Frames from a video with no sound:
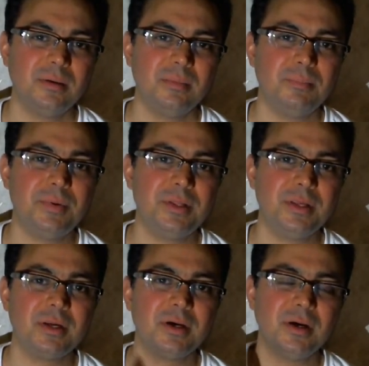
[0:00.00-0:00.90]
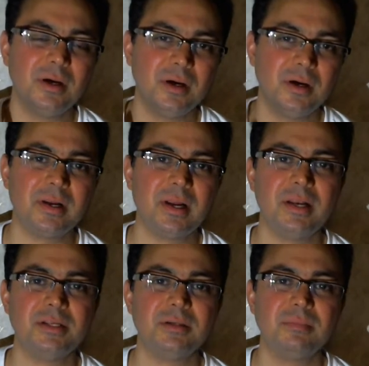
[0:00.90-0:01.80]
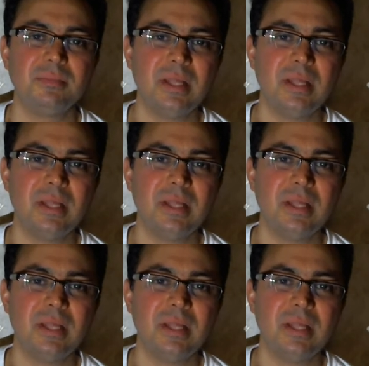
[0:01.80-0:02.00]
breathing organism